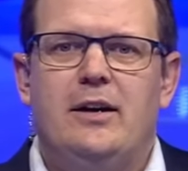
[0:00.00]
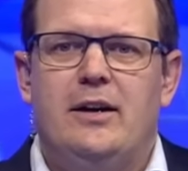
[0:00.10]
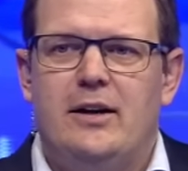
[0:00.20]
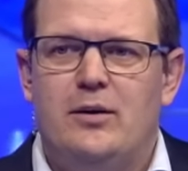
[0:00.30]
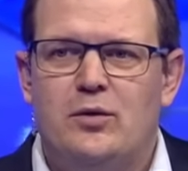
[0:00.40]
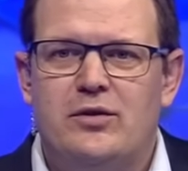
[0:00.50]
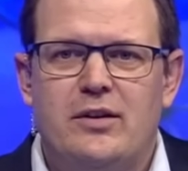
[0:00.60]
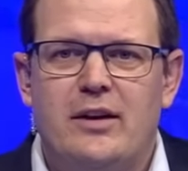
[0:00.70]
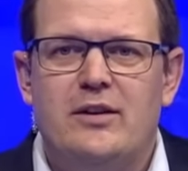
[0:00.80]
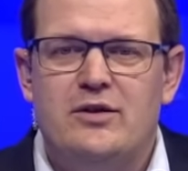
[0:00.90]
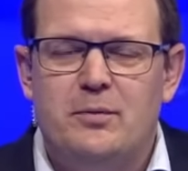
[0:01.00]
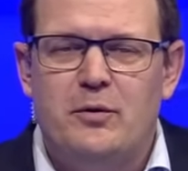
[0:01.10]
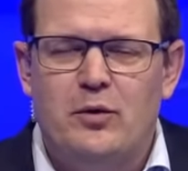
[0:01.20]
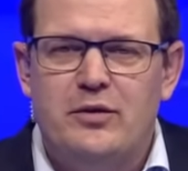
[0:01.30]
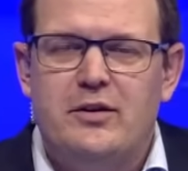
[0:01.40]
It was just
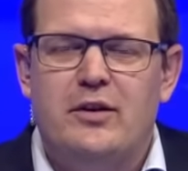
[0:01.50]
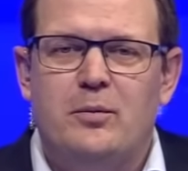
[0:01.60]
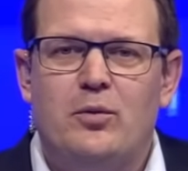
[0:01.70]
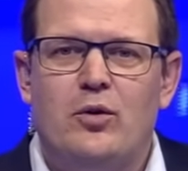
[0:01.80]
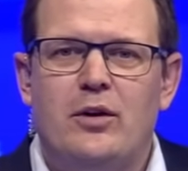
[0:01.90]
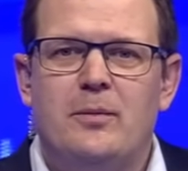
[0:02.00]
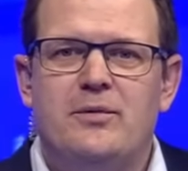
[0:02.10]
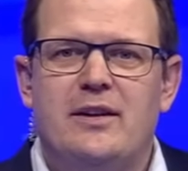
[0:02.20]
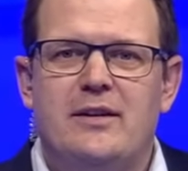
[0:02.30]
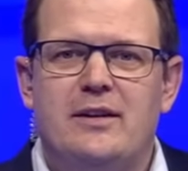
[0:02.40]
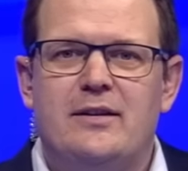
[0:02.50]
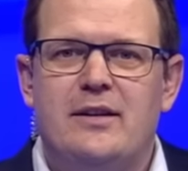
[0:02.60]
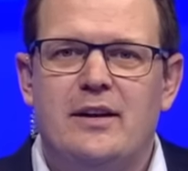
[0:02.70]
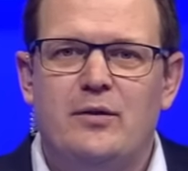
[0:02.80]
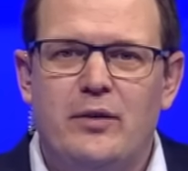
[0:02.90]
before we started the program said that
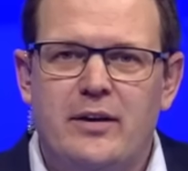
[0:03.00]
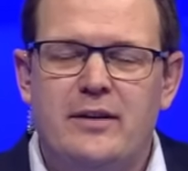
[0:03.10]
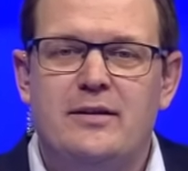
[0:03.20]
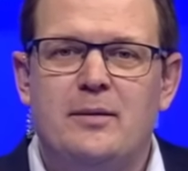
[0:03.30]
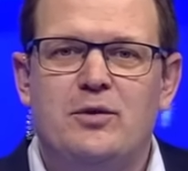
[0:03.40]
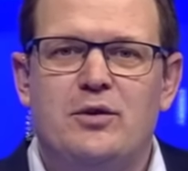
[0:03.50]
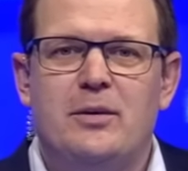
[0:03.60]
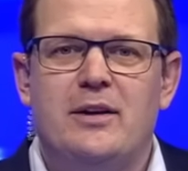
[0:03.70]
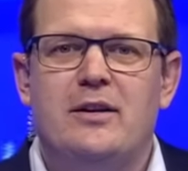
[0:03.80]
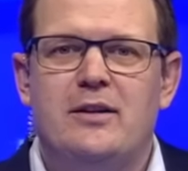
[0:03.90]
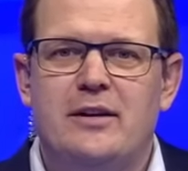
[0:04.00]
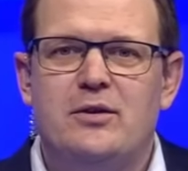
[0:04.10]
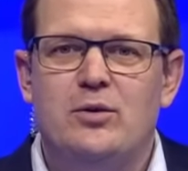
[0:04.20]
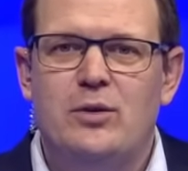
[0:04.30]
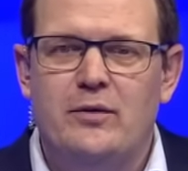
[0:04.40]
everything seems to be
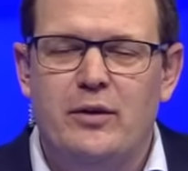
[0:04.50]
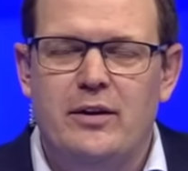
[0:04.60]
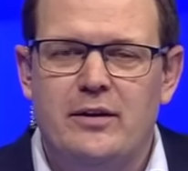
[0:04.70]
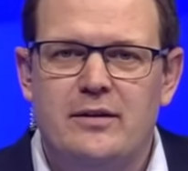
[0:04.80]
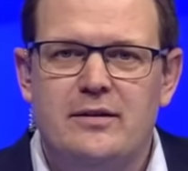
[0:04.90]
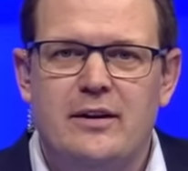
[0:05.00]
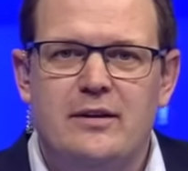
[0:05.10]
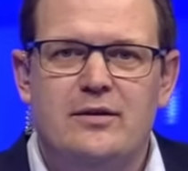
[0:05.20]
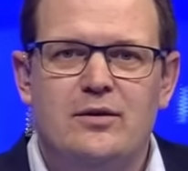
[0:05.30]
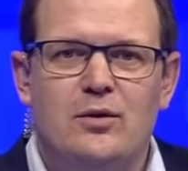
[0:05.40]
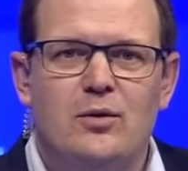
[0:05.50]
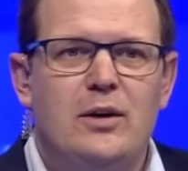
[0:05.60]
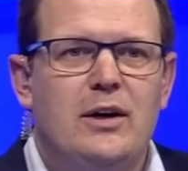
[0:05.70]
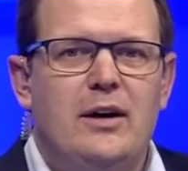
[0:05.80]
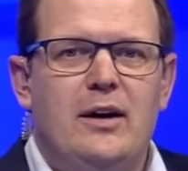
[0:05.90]
connected to everything these days. So
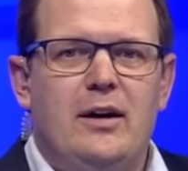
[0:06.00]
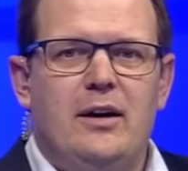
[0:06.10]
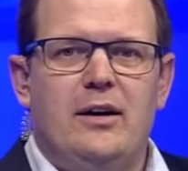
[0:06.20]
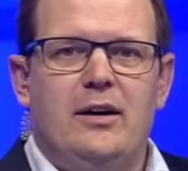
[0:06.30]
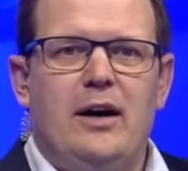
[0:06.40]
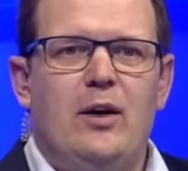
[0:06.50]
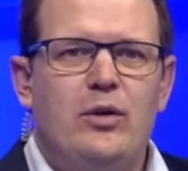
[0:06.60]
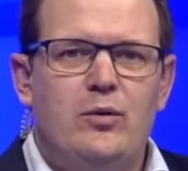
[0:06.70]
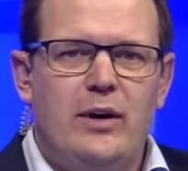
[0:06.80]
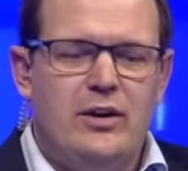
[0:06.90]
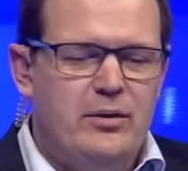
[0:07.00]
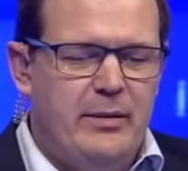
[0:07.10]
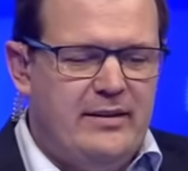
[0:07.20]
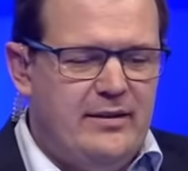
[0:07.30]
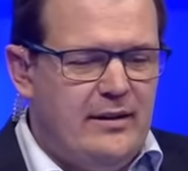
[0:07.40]
how can we actually
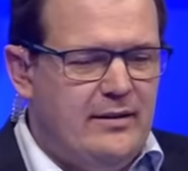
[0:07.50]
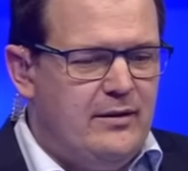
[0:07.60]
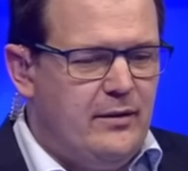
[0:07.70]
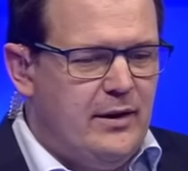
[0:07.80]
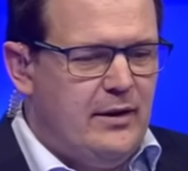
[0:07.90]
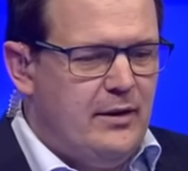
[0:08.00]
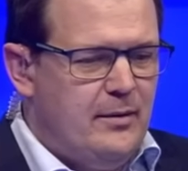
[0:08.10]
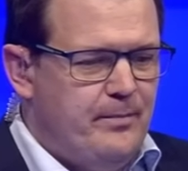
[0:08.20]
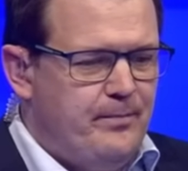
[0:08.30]
make sense of the